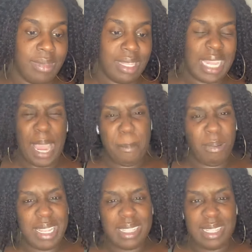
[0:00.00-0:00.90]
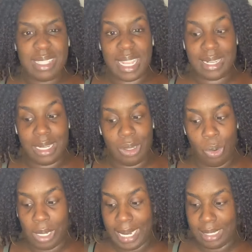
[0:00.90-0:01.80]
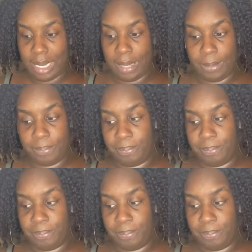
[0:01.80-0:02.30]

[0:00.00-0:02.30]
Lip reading: like presence, and they don't like that.